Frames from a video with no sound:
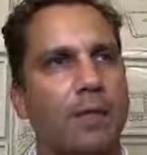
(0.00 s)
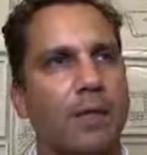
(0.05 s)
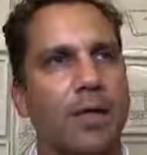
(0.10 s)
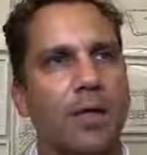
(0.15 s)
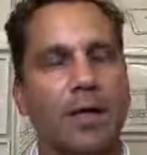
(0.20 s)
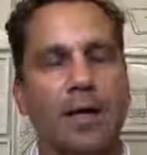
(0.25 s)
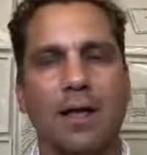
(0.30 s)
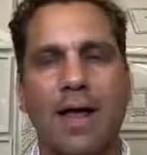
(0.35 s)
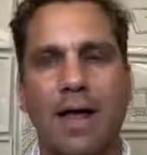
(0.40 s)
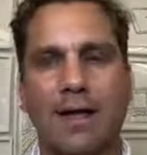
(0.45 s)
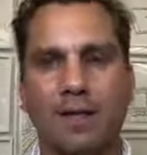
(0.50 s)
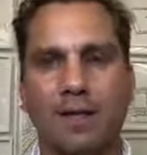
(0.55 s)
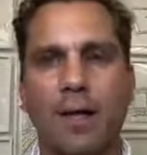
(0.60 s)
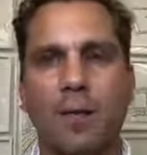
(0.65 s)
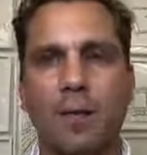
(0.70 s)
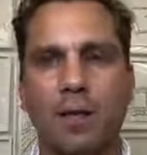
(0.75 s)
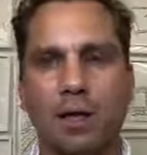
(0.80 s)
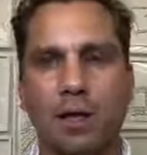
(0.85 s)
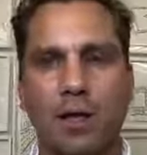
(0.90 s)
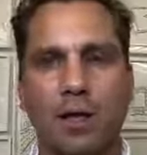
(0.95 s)
in the last
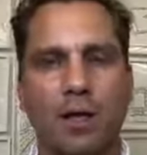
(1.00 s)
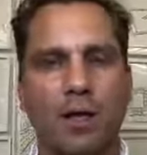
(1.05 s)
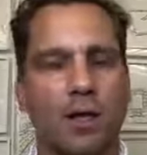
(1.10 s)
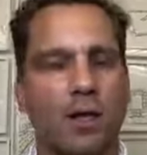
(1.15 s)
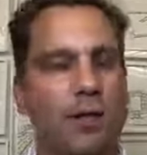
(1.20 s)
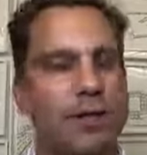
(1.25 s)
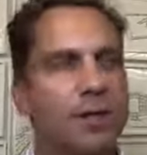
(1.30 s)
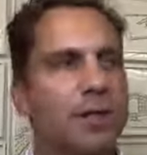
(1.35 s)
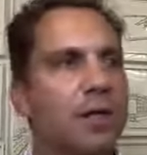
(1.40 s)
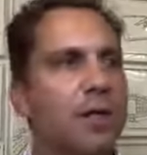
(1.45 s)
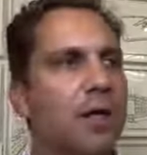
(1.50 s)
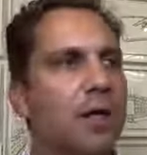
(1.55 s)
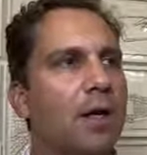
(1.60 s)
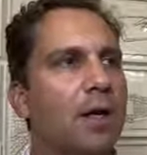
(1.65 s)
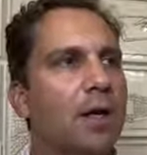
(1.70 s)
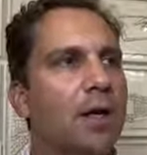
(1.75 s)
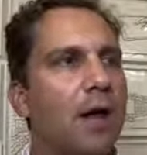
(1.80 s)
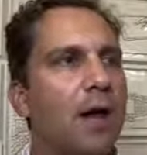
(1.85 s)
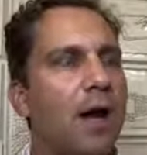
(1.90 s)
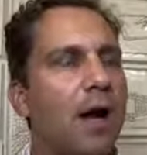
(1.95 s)
couple of years.
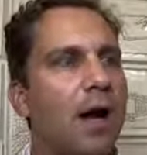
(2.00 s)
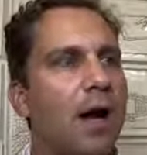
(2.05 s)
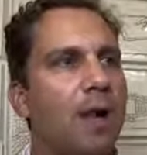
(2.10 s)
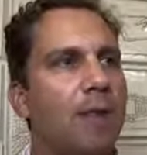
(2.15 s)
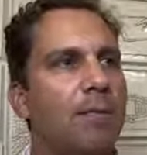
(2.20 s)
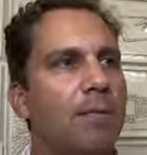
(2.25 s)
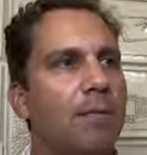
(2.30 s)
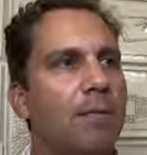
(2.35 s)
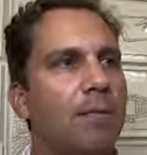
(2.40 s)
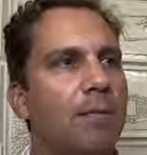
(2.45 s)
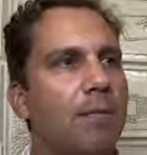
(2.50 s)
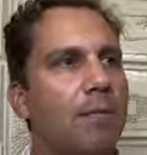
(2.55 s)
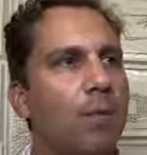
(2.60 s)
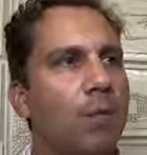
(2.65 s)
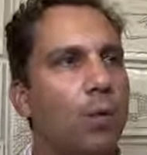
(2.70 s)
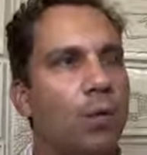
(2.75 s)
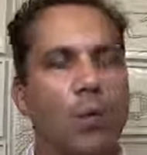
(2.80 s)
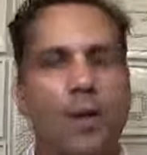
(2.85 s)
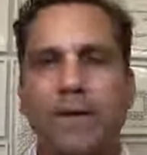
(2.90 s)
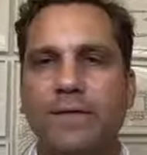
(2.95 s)

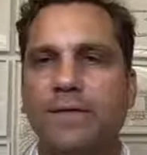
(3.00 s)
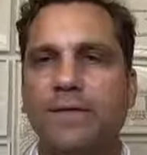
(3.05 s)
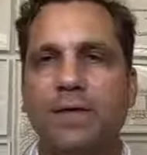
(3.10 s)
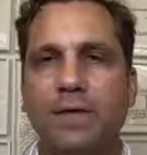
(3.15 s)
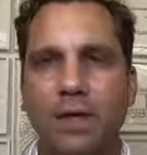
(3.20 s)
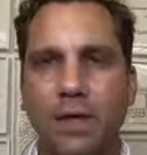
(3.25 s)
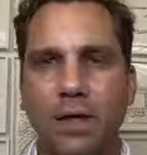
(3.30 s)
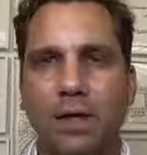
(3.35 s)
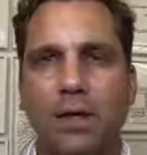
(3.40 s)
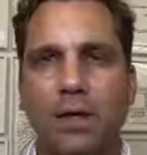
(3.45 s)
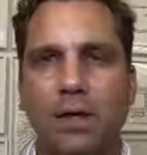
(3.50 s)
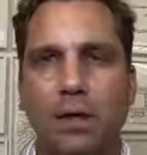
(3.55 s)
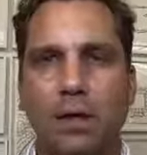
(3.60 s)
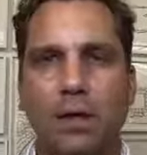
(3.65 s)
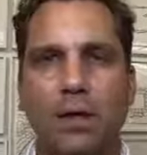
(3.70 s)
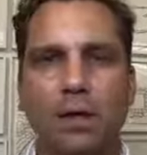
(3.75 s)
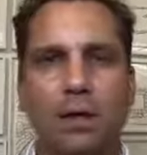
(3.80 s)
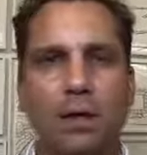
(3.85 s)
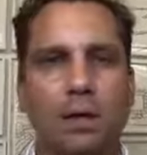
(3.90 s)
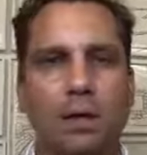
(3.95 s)
We've
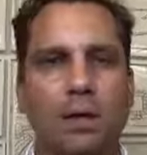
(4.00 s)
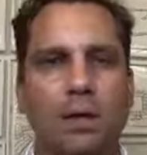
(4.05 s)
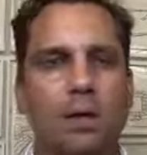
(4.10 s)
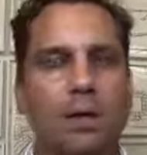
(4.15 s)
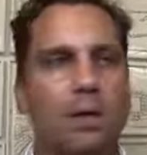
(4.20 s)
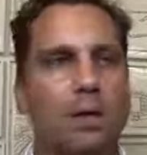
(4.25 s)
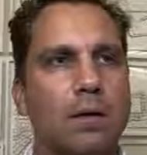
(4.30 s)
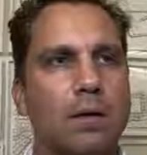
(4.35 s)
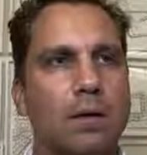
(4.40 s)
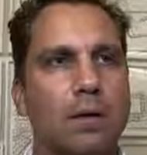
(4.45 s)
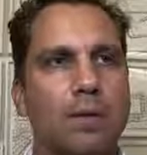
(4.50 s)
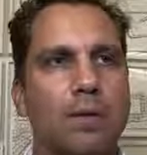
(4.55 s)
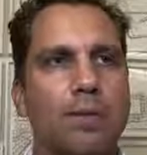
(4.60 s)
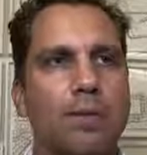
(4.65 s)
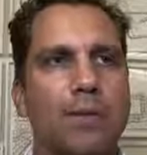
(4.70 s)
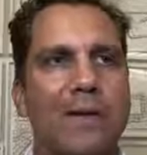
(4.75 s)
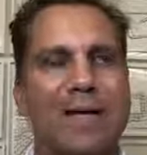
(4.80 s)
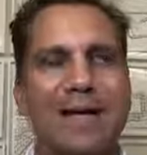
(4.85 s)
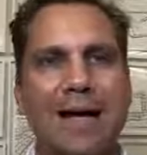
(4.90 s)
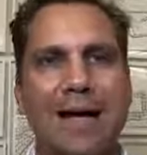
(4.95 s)
seen,
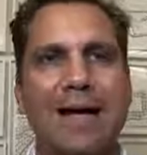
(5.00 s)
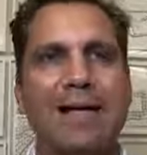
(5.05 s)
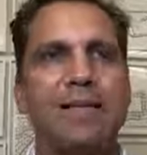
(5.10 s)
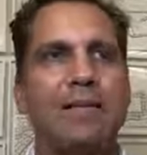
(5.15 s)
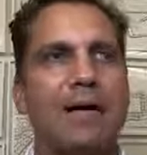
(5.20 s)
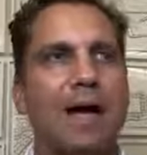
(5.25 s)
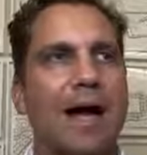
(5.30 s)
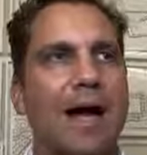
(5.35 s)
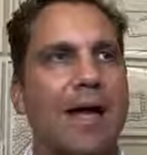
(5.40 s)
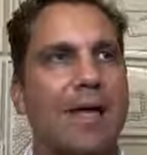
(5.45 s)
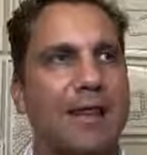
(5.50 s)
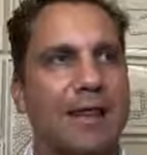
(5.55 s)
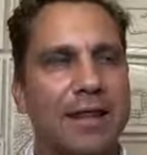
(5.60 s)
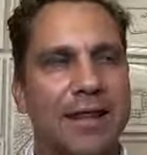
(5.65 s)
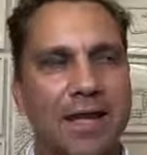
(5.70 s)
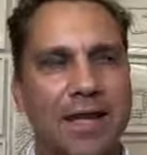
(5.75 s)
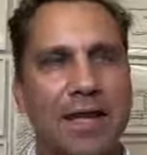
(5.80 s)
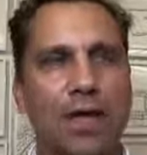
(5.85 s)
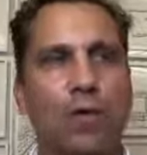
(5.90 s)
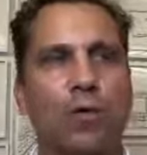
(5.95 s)
because I
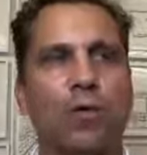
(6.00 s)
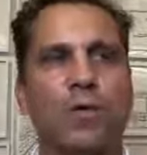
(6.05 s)
think